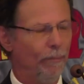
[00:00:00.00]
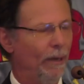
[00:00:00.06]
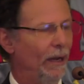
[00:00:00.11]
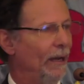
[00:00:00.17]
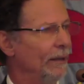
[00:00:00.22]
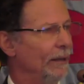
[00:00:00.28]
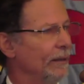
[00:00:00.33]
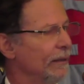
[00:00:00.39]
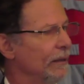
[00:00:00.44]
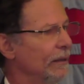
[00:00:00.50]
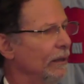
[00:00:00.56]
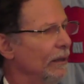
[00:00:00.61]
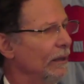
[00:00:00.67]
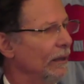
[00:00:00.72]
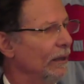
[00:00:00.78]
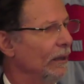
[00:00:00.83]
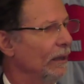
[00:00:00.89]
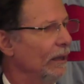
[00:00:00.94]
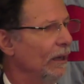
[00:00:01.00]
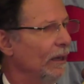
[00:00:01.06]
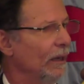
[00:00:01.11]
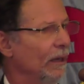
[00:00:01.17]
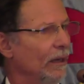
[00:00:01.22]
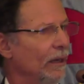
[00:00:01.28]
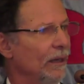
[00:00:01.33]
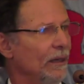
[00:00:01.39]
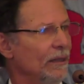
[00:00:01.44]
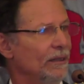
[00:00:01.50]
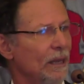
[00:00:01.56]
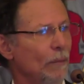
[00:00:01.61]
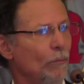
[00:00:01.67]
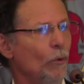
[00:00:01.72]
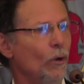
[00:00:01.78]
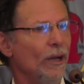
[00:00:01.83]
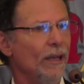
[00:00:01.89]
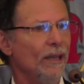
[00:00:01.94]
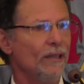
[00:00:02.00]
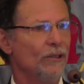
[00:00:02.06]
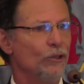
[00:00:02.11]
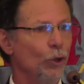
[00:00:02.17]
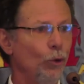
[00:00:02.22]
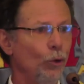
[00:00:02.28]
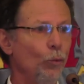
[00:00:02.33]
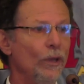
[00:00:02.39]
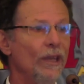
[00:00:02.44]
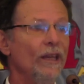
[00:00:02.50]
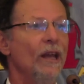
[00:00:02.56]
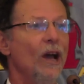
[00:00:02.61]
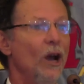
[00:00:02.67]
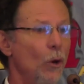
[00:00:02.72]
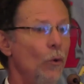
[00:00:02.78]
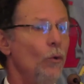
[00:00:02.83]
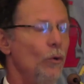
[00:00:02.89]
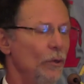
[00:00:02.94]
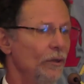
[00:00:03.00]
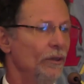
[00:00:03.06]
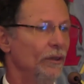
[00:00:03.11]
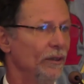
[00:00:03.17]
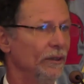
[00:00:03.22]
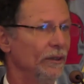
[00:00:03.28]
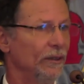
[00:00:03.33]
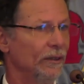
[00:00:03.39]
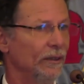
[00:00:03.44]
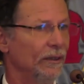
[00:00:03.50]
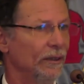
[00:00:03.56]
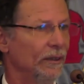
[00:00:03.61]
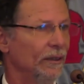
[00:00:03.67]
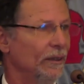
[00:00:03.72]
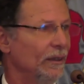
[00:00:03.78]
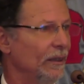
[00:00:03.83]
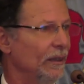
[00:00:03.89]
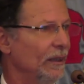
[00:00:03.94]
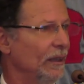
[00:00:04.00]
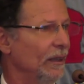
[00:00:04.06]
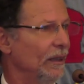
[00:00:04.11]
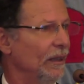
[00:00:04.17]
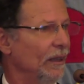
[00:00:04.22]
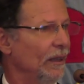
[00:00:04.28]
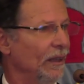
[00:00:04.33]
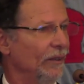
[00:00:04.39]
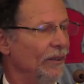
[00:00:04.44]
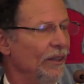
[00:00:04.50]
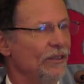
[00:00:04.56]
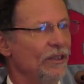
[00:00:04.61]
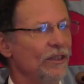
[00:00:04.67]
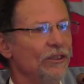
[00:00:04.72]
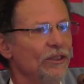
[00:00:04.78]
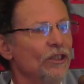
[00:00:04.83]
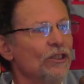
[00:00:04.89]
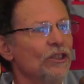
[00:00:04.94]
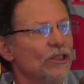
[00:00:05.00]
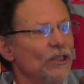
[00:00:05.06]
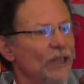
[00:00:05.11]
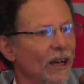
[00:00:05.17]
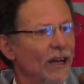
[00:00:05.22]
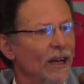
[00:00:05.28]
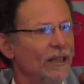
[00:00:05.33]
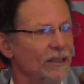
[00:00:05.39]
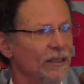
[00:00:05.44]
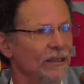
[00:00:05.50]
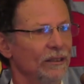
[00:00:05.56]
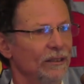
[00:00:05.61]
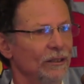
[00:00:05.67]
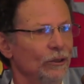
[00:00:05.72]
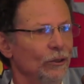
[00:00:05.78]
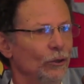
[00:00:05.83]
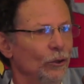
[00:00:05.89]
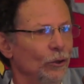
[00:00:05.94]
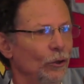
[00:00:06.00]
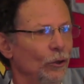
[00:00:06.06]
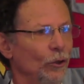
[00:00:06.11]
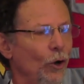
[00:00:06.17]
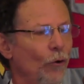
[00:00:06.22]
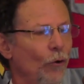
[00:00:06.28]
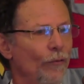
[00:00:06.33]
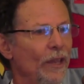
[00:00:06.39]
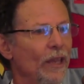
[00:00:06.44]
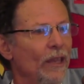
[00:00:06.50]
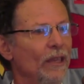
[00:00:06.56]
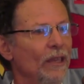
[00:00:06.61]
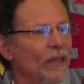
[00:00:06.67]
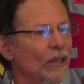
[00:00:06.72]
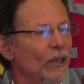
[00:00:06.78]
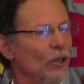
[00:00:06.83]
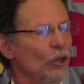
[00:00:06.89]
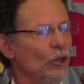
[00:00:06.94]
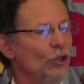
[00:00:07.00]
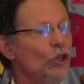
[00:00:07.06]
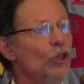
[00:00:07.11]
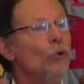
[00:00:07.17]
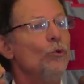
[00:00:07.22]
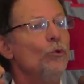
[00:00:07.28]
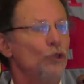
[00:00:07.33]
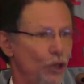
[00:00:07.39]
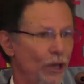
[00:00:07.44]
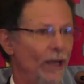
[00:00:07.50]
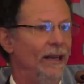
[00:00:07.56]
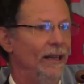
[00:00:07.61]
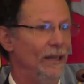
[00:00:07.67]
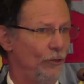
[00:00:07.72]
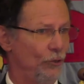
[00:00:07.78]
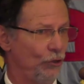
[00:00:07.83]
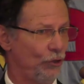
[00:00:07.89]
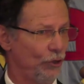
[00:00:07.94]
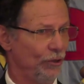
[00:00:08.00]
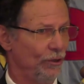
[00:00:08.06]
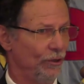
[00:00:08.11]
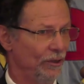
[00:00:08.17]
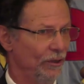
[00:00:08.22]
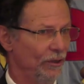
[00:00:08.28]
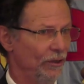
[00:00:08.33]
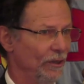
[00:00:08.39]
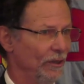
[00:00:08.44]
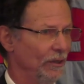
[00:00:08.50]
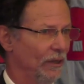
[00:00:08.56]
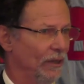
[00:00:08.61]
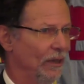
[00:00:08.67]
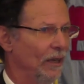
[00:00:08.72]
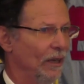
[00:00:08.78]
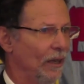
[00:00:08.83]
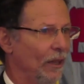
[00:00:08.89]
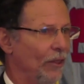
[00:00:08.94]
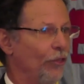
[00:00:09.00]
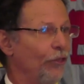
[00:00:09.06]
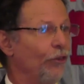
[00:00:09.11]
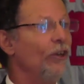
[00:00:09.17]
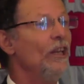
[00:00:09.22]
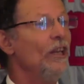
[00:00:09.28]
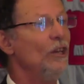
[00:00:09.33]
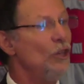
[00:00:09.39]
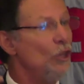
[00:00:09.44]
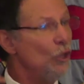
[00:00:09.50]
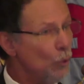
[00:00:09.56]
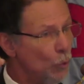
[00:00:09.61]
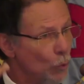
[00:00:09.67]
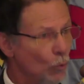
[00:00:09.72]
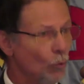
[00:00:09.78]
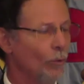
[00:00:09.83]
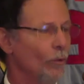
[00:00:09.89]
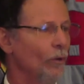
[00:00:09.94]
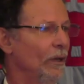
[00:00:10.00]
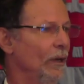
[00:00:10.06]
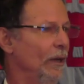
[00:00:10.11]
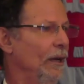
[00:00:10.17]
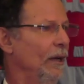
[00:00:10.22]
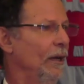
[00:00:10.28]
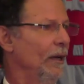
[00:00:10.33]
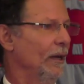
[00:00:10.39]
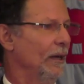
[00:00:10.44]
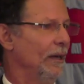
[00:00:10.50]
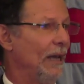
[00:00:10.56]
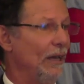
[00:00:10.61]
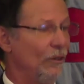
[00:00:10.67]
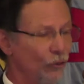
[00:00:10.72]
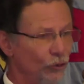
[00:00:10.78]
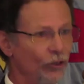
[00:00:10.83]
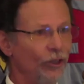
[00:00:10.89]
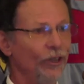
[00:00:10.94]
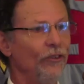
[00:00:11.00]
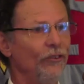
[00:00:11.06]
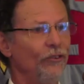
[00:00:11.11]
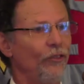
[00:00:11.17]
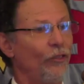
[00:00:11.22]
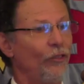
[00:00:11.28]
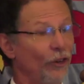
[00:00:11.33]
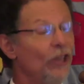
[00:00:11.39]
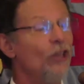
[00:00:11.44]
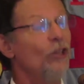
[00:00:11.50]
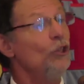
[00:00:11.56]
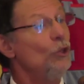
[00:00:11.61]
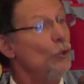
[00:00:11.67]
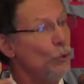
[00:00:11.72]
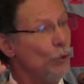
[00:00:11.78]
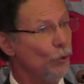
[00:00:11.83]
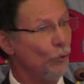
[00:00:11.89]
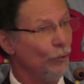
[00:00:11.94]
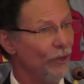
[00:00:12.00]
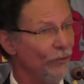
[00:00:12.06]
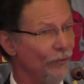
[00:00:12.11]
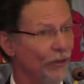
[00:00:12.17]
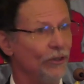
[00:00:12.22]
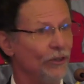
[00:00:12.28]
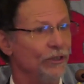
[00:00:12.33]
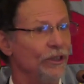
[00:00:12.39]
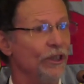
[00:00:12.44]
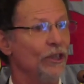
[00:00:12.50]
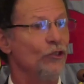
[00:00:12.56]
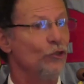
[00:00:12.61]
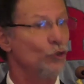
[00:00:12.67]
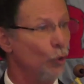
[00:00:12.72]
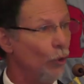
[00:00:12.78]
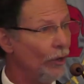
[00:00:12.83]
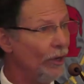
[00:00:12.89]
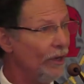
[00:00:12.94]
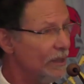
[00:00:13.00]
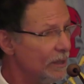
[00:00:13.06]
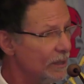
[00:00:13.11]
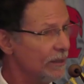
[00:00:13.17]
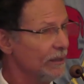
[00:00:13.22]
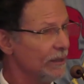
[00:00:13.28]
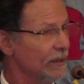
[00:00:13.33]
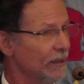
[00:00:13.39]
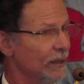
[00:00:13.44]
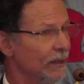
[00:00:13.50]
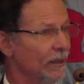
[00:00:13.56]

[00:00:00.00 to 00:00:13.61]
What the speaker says: But in some way, as all we know, this is the start of a new challenge. Three new countries, three new universities joined.